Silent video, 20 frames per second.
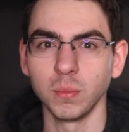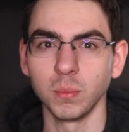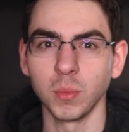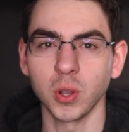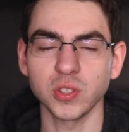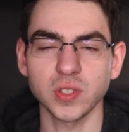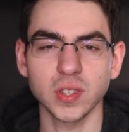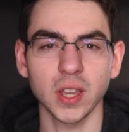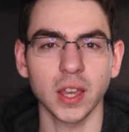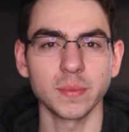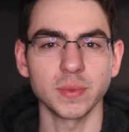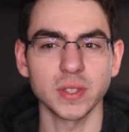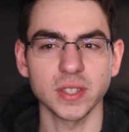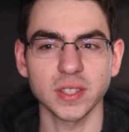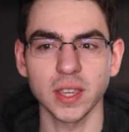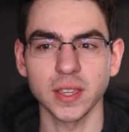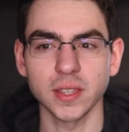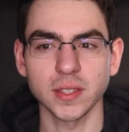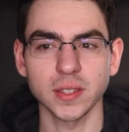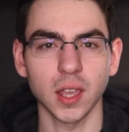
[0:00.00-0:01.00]
Most times it
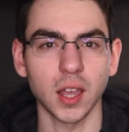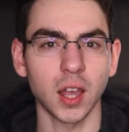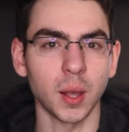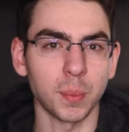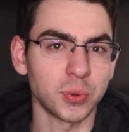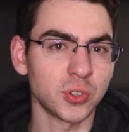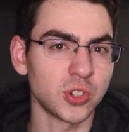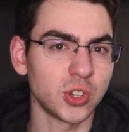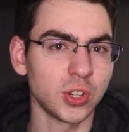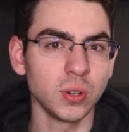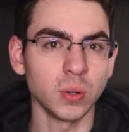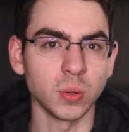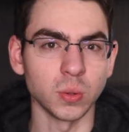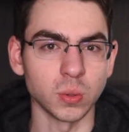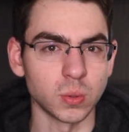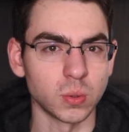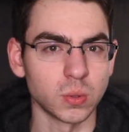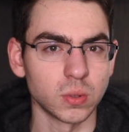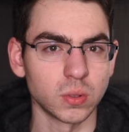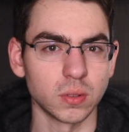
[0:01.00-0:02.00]
says up
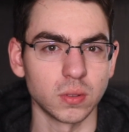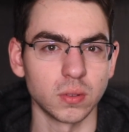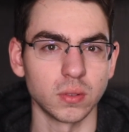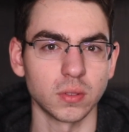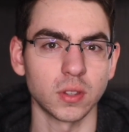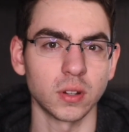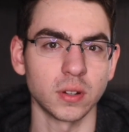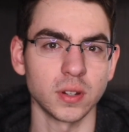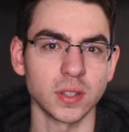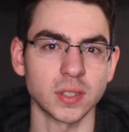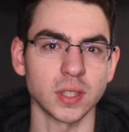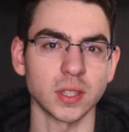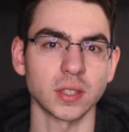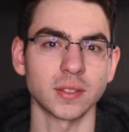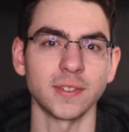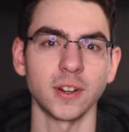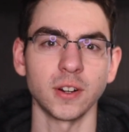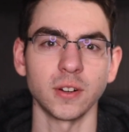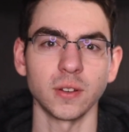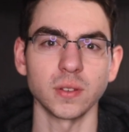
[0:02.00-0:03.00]
to
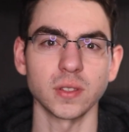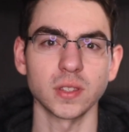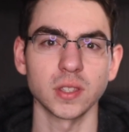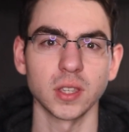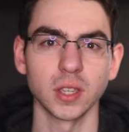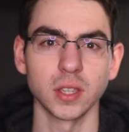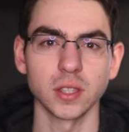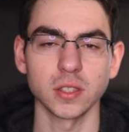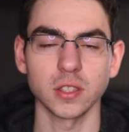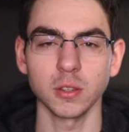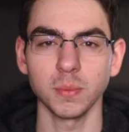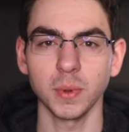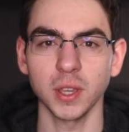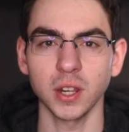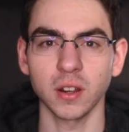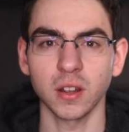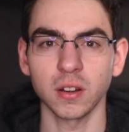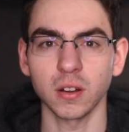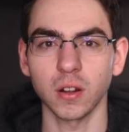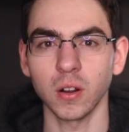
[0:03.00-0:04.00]
36 photos. So you
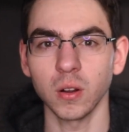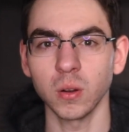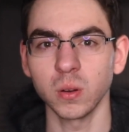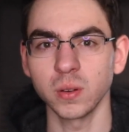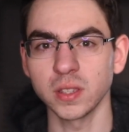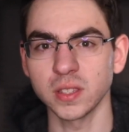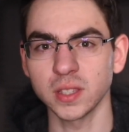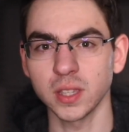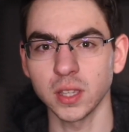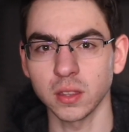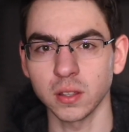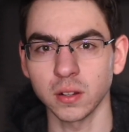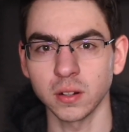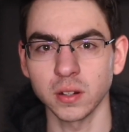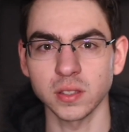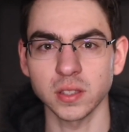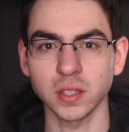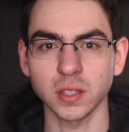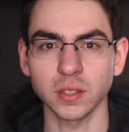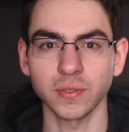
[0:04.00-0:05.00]
may not always get
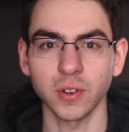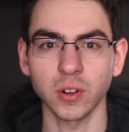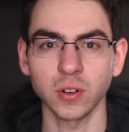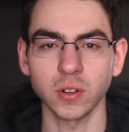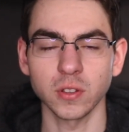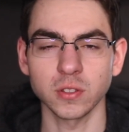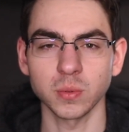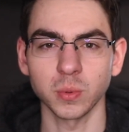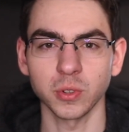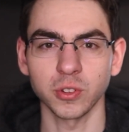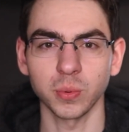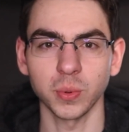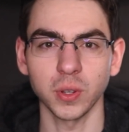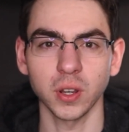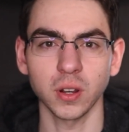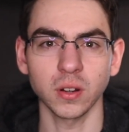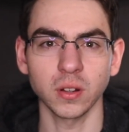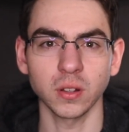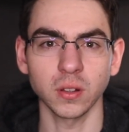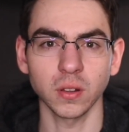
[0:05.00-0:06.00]
36 photos, which
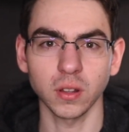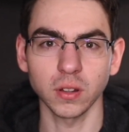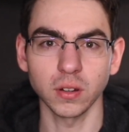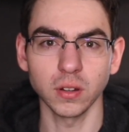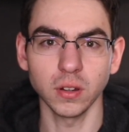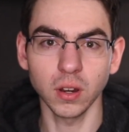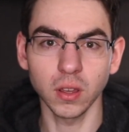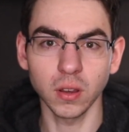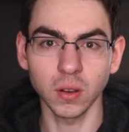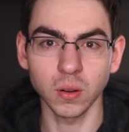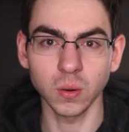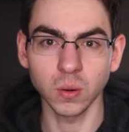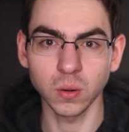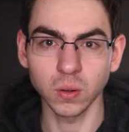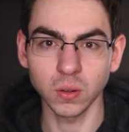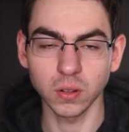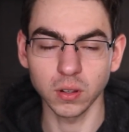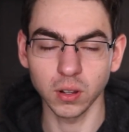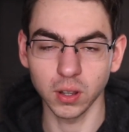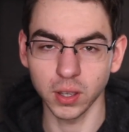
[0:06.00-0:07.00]
we all
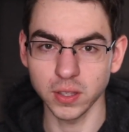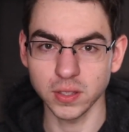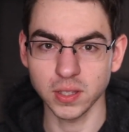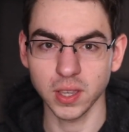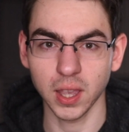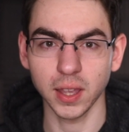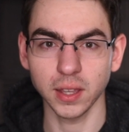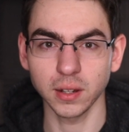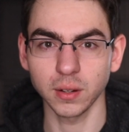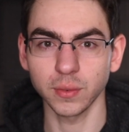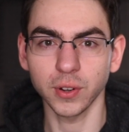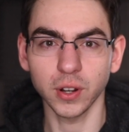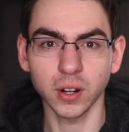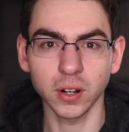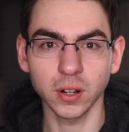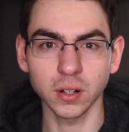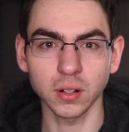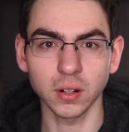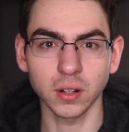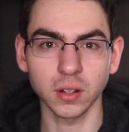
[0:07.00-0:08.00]
know is kind of
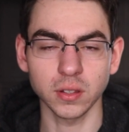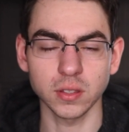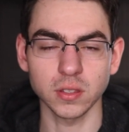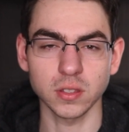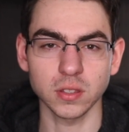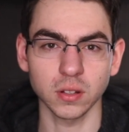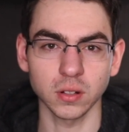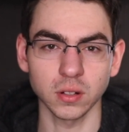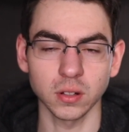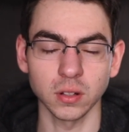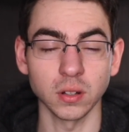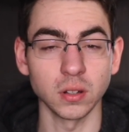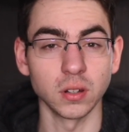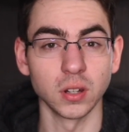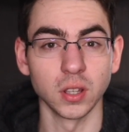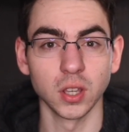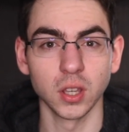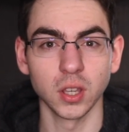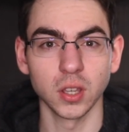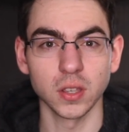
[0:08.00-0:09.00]
hard on
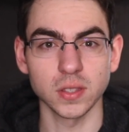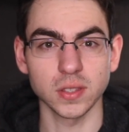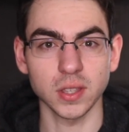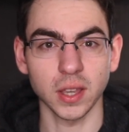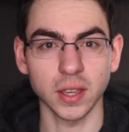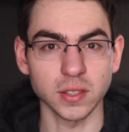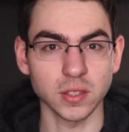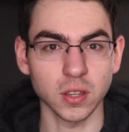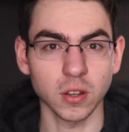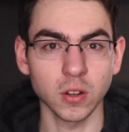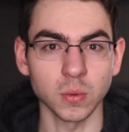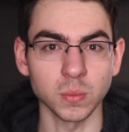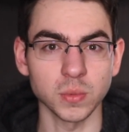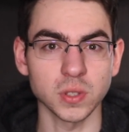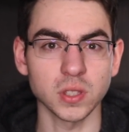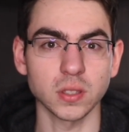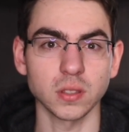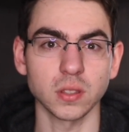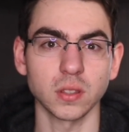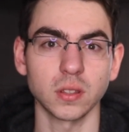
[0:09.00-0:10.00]
certain size
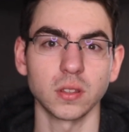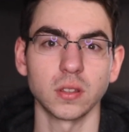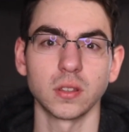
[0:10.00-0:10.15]
homes.